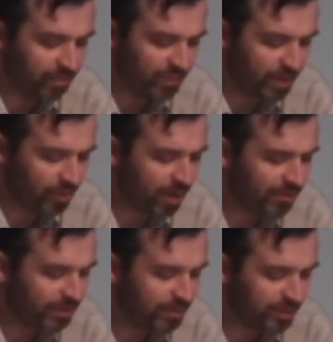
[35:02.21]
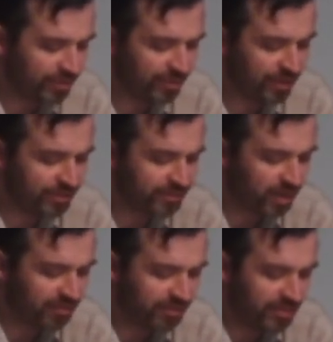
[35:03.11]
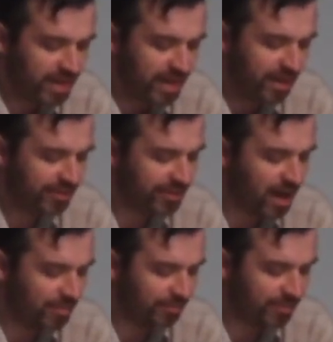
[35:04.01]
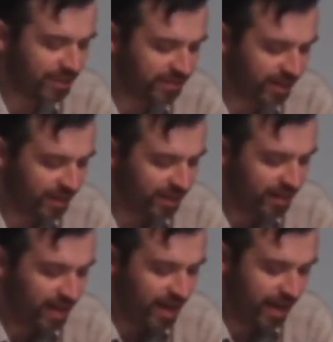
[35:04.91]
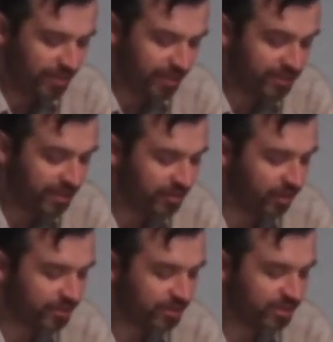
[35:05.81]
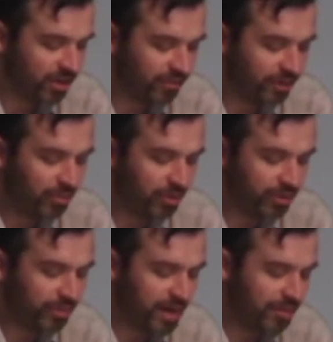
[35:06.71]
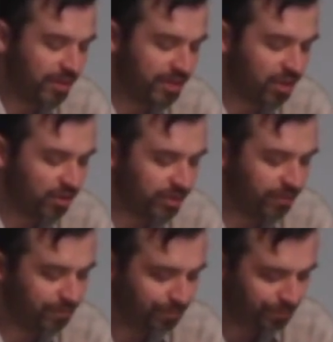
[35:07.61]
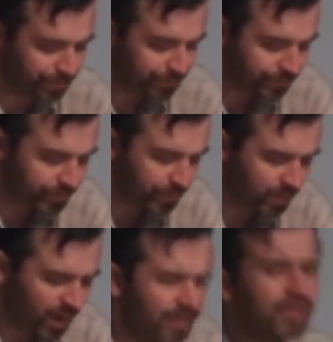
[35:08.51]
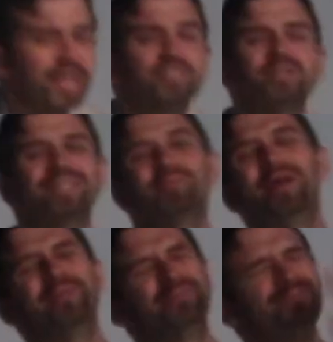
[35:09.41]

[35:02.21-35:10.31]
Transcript: He brought them to the field of Zophim and the top of Pisgah, and built 7 altars and offered a bull and a ram on each altar. Okay, so he said, wait.